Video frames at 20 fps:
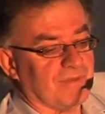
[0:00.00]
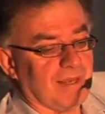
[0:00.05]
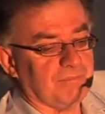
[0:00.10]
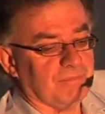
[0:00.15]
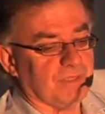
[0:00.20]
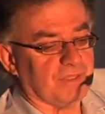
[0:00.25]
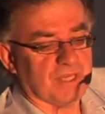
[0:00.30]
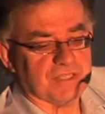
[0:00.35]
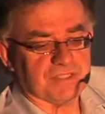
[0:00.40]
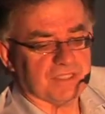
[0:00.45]

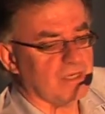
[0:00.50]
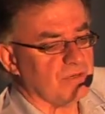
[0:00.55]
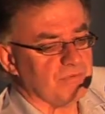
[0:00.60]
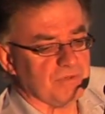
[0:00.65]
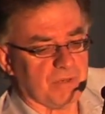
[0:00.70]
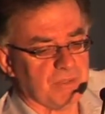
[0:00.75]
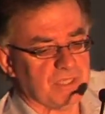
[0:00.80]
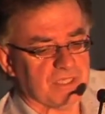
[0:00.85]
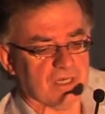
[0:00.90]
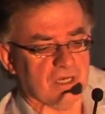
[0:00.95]
family, they said, oh,
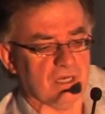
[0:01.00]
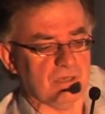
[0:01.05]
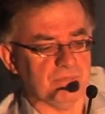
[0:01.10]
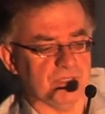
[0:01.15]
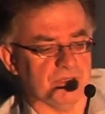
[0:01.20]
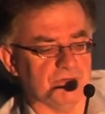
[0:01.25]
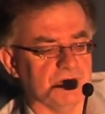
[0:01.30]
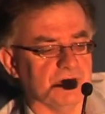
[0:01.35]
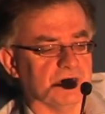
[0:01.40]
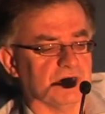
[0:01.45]
no, he can't
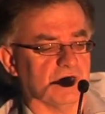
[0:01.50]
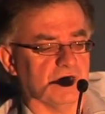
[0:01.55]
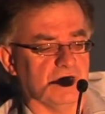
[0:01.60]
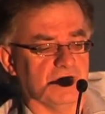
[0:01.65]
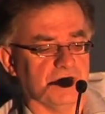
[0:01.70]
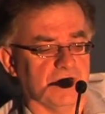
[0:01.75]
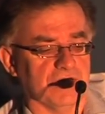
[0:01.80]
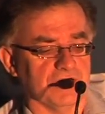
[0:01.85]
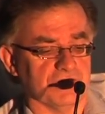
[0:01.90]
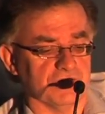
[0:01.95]
be the
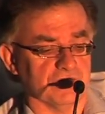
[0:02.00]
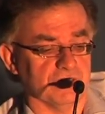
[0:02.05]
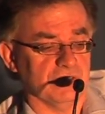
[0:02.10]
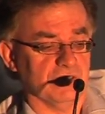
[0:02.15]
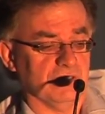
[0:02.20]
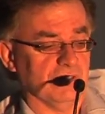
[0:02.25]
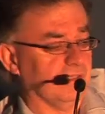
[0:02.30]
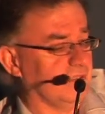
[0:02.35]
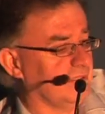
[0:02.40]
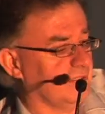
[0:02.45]

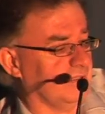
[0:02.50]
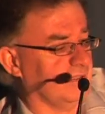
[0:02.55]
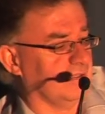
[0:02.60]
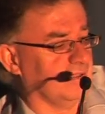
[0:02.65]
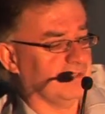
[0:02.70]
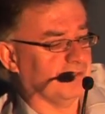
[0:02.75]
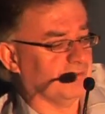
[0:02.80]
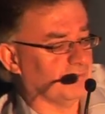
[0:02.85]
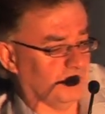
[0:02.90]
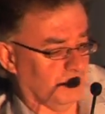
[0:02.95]
reincarnation.
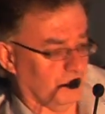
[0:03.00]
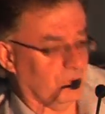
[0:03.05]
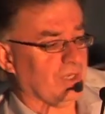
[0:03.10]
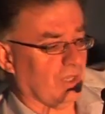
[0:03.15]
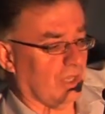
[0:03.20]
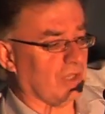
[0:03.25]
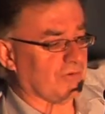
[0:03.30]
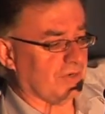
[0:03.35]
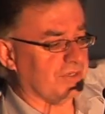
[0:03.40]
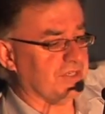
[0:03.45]

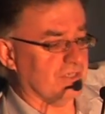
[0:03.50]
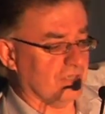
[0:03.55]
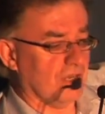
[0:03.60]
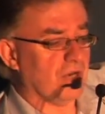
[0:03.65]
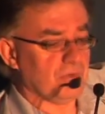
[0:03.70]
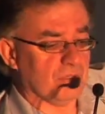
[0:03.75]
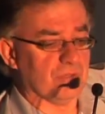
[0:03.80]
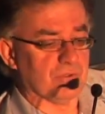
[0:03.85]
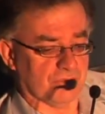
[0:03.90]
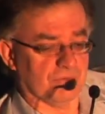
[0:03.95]
We already
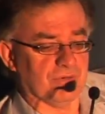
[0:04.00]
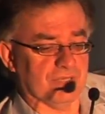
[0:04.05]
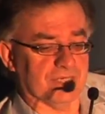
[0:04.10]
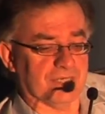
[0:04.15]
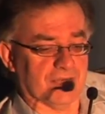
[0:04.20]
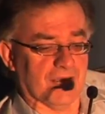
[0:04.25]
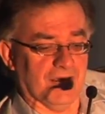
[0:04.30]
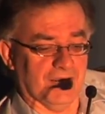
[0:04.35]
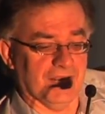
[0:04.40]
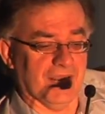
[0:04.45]
know who the
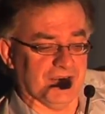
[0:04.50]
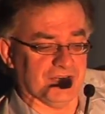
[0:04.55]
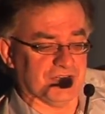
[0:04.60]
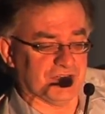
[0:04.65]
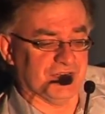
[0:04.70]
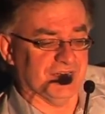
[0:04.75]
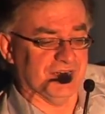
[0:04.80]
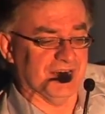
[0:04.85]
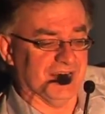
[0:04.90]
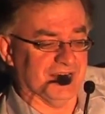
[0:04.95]

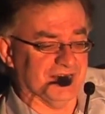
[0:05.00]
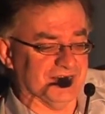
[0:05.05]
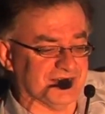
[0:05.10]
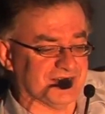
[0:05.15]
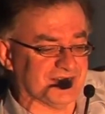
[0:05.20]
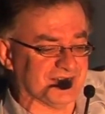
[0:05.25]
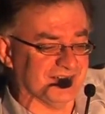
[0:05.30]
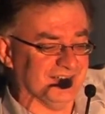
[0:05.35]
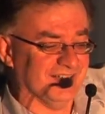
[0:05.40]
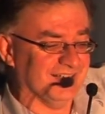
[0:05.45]
reincarnation
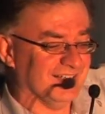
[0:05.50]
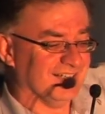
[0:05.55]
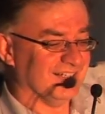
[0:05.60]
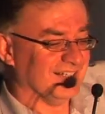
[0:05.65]
is.